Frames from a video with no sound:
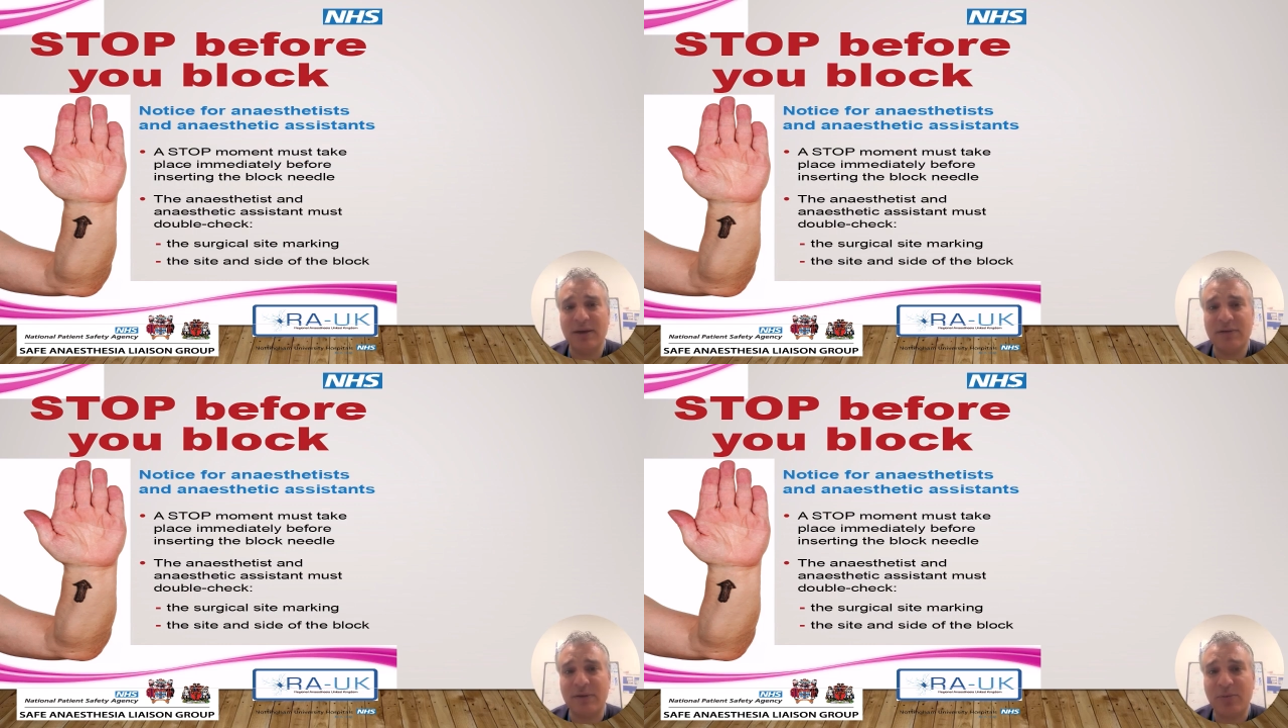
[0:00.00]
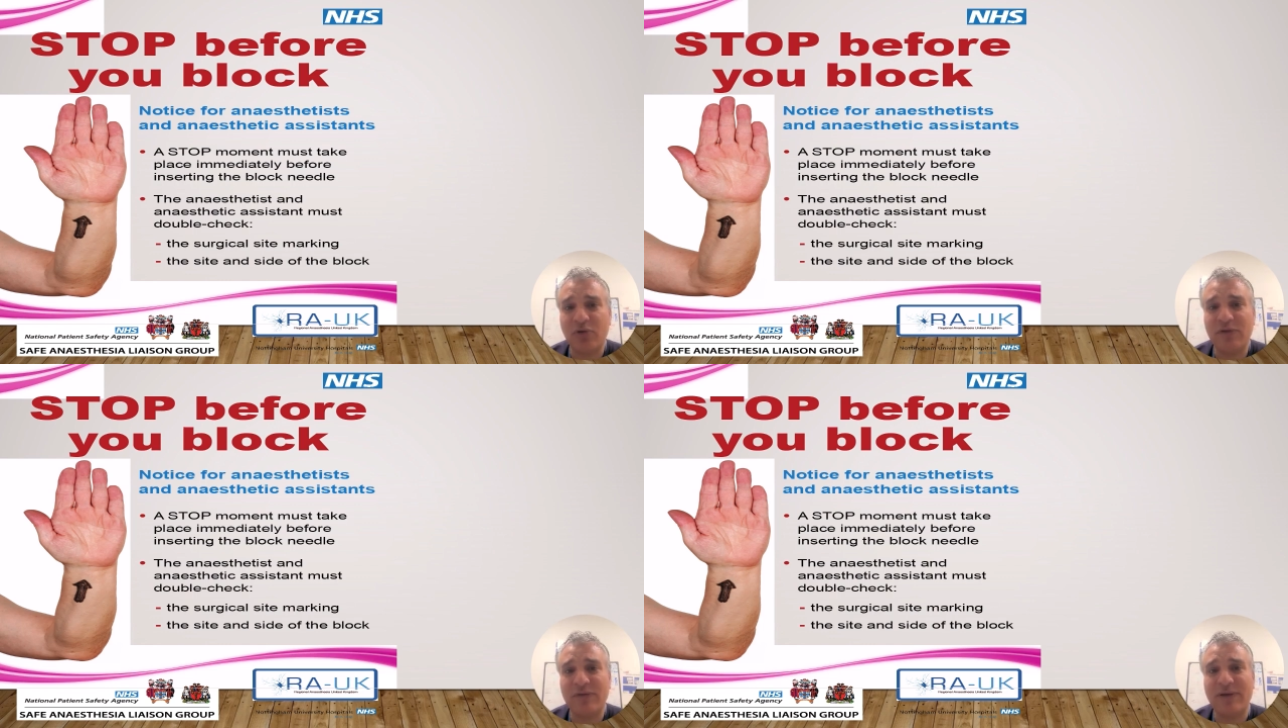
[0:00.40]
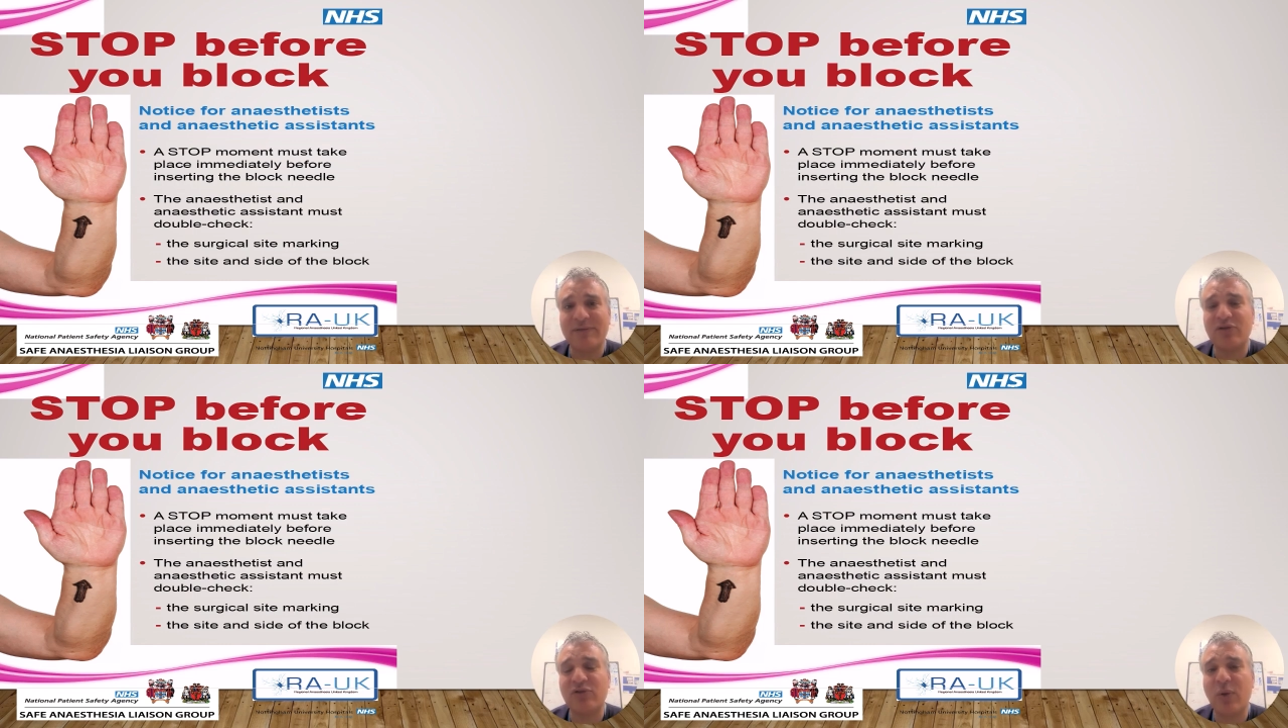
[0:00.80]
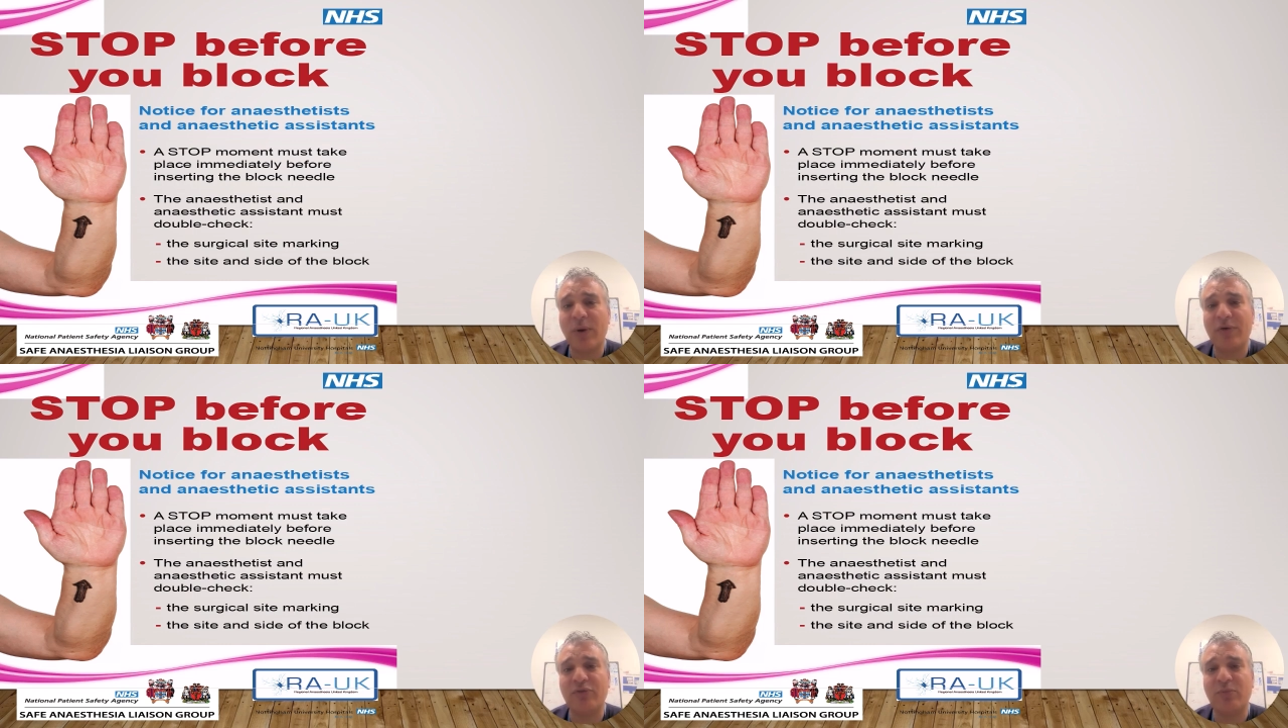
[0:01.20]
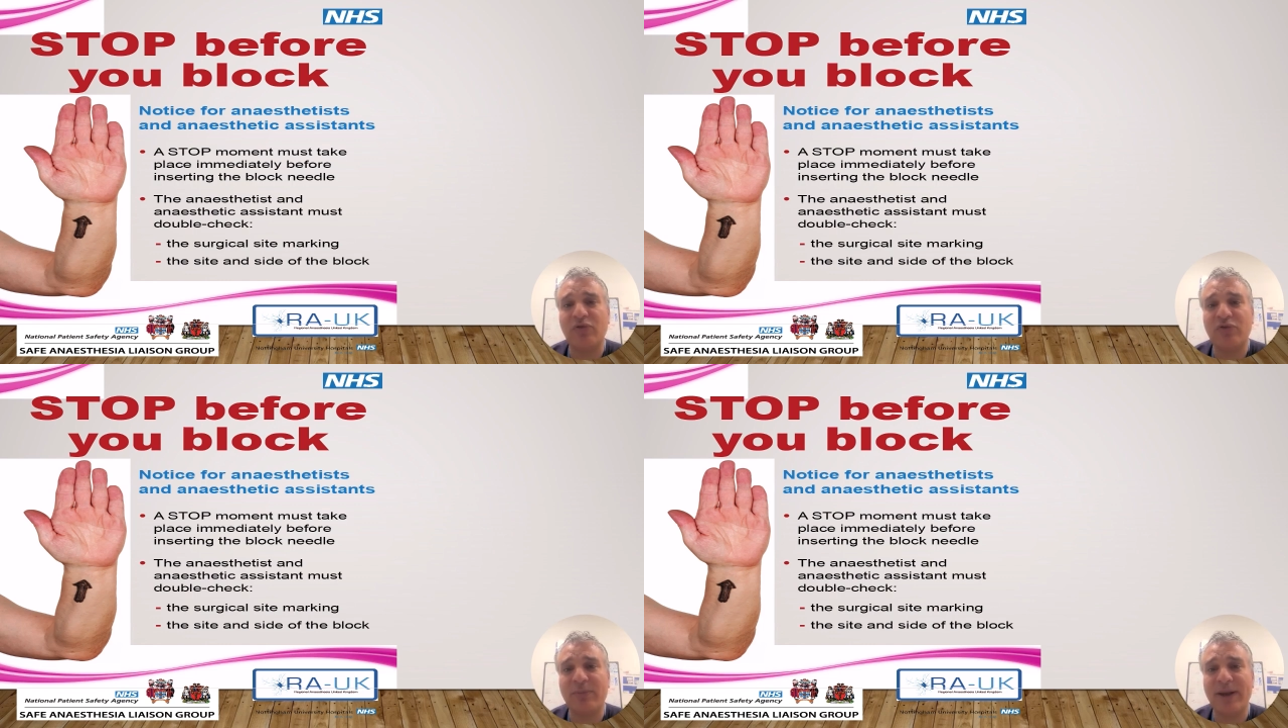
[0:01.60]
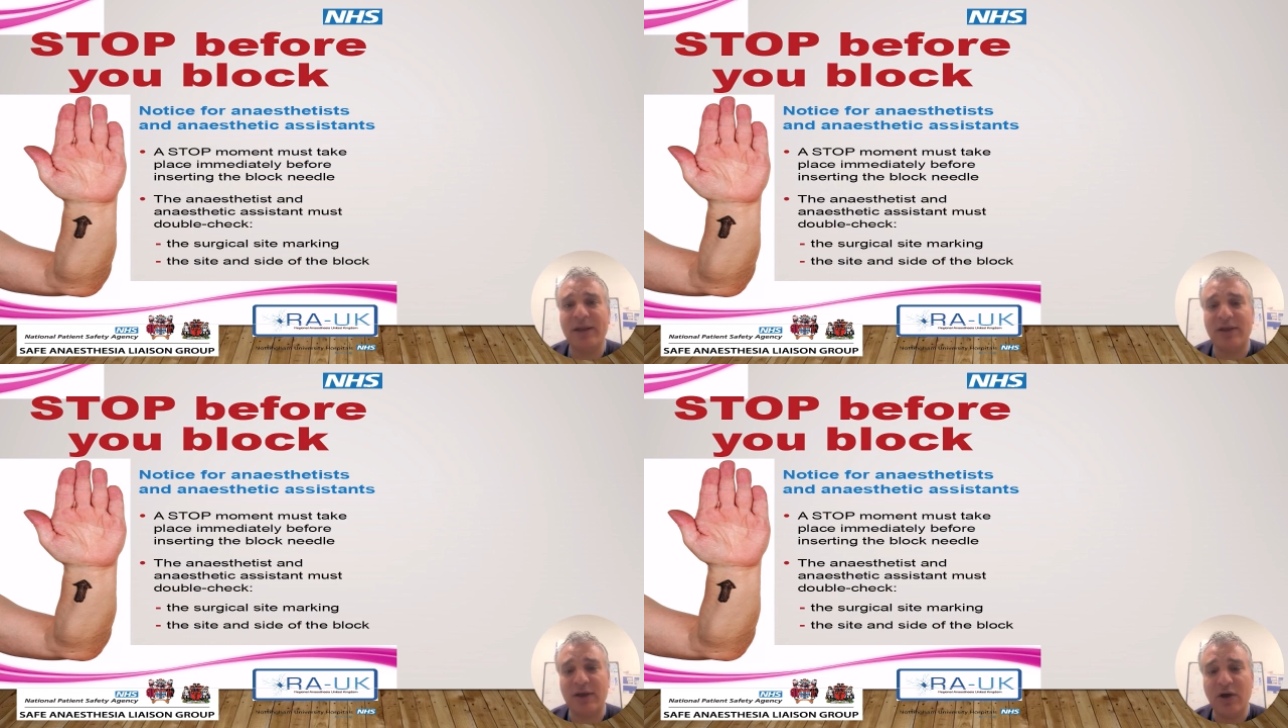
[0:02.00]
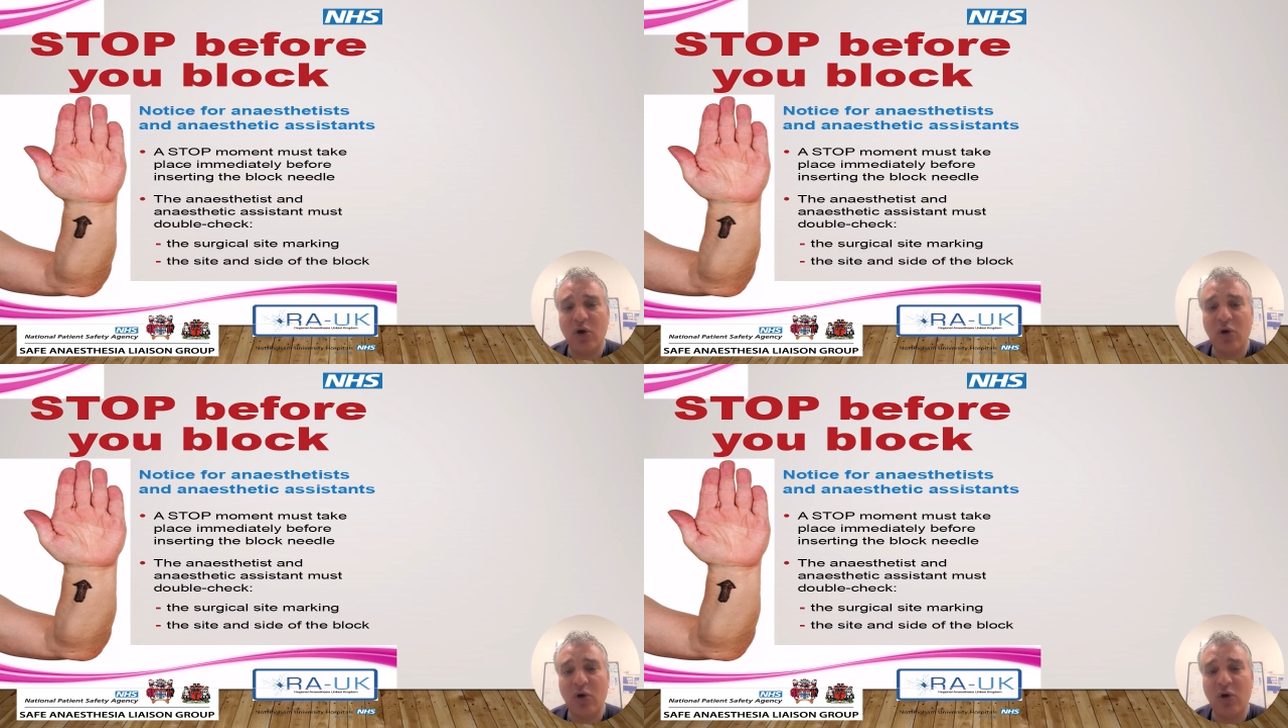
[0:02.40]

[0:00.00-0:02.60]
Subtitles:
The process is a dual responsibility